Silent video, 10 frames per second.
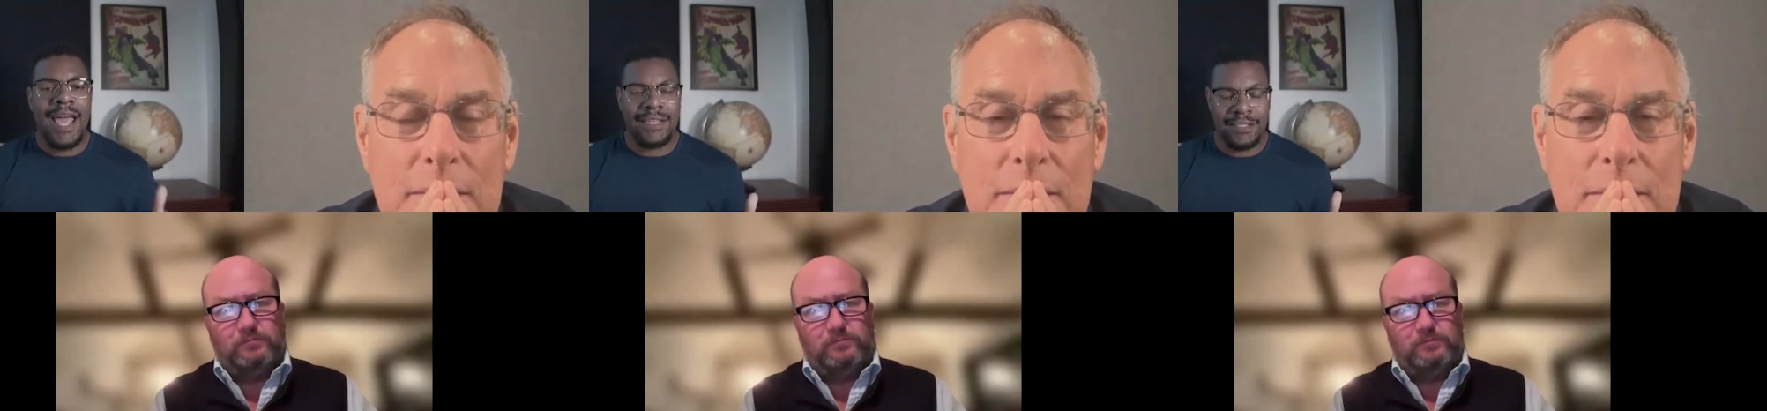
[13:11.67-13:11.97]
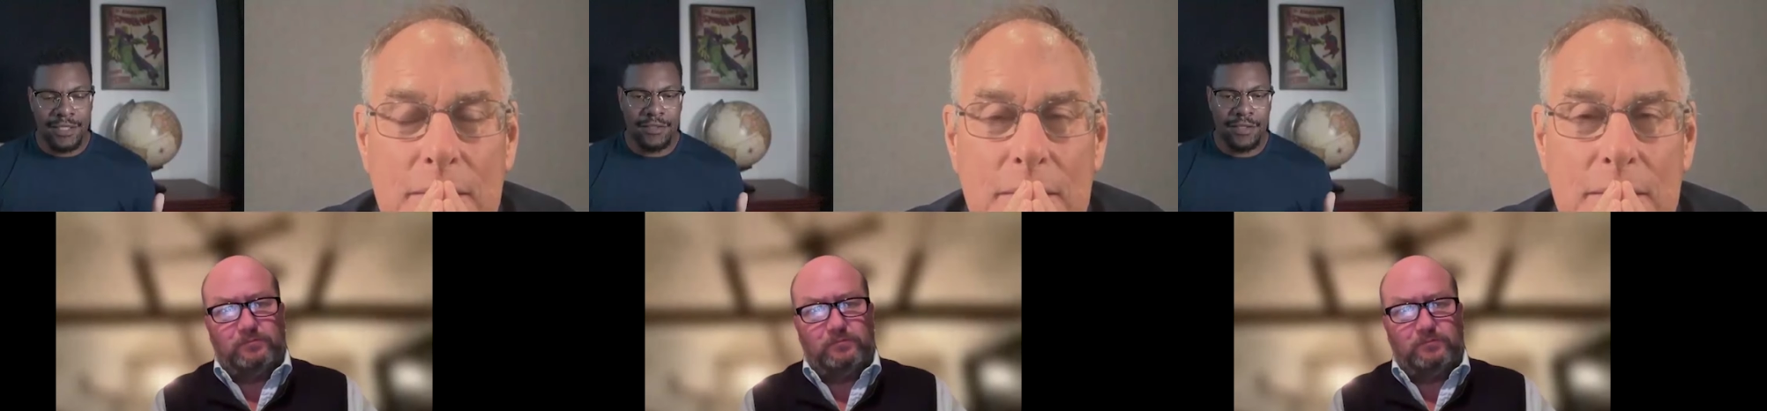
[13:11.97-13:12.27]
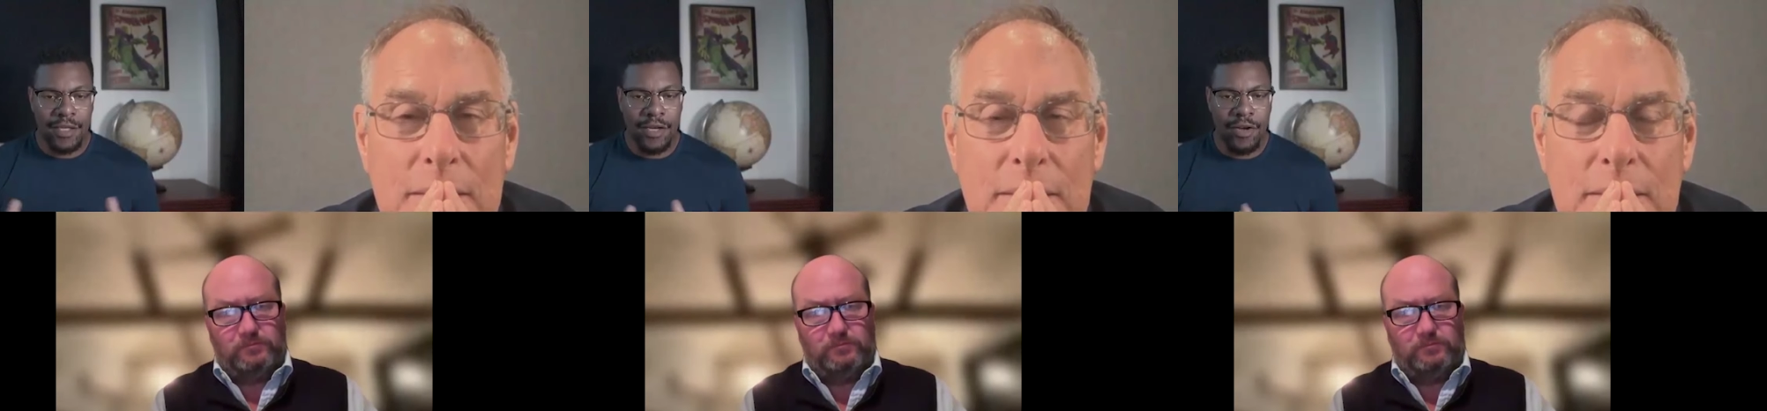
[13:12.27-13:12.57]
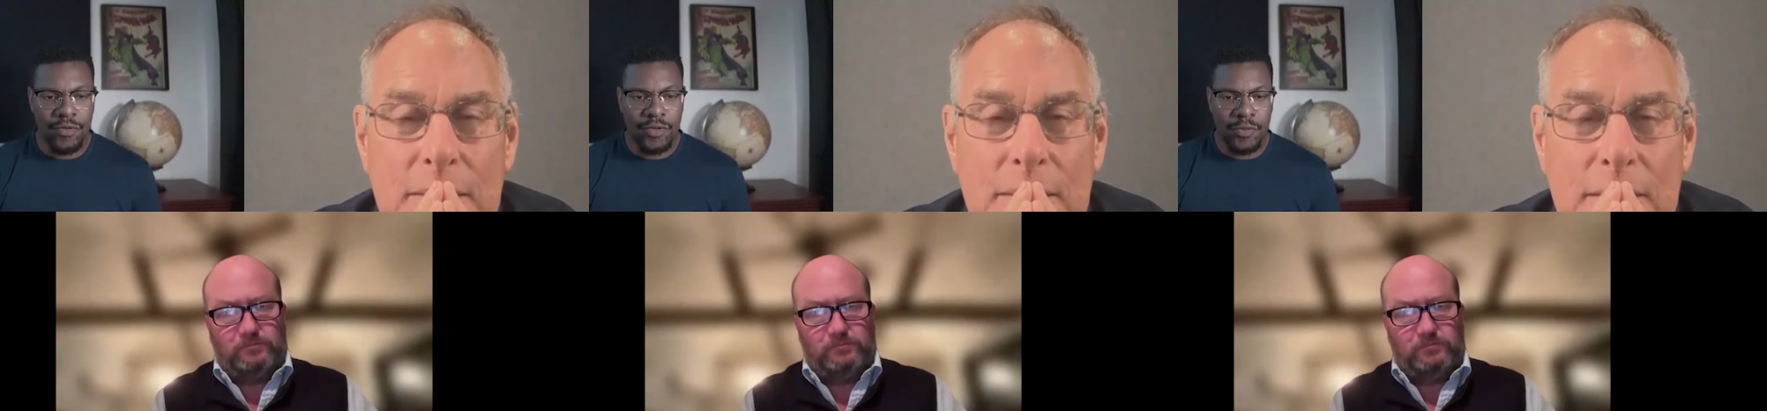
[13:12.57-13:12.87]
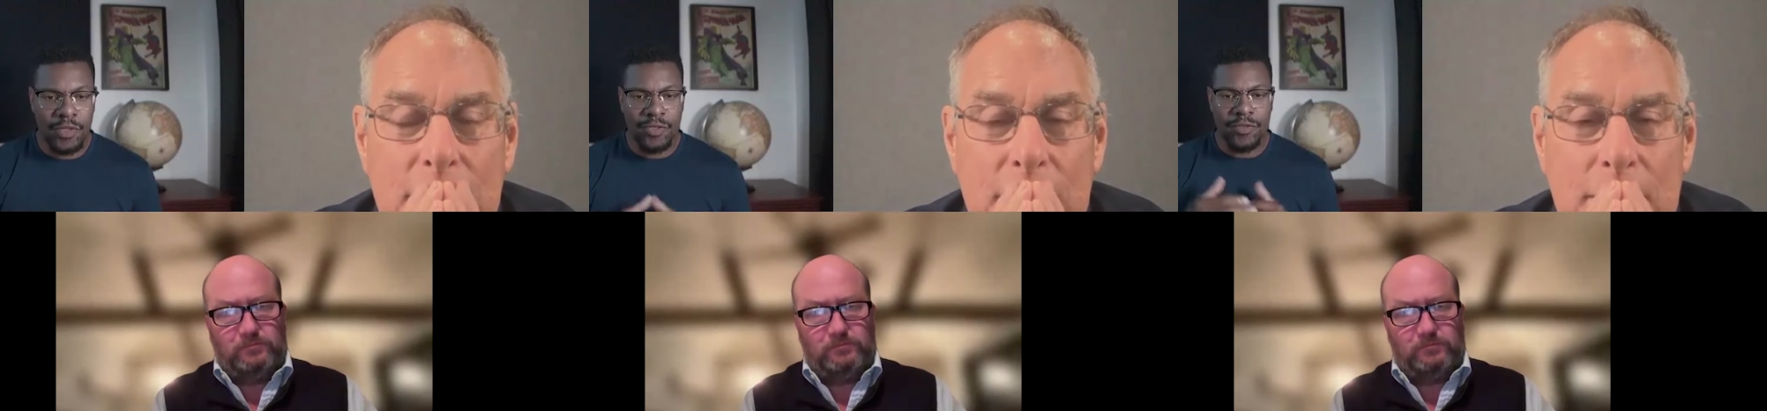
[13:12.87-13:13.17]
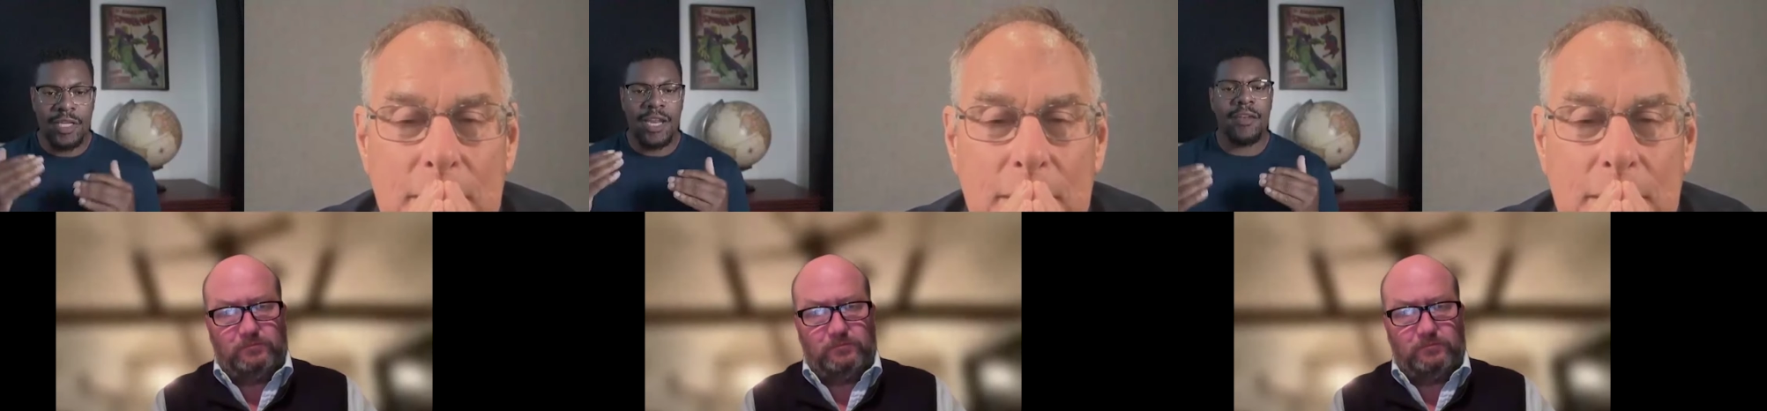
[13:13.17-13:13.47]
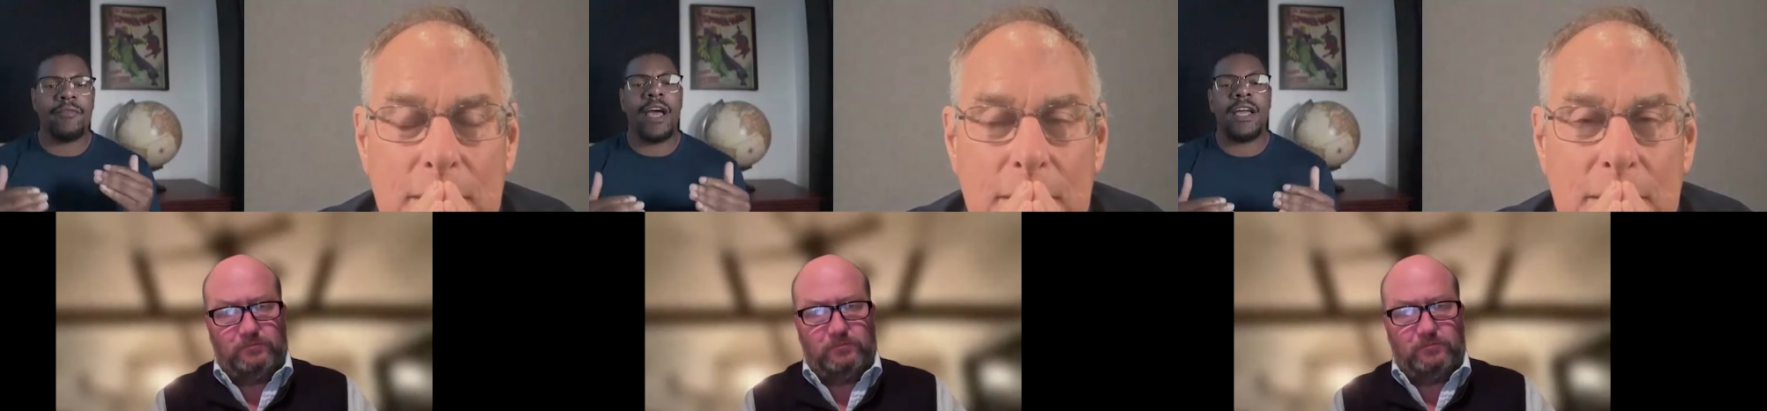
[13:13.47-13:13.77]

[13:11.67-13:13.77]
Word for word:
Speaker 1: assets that they own. So when you're looking at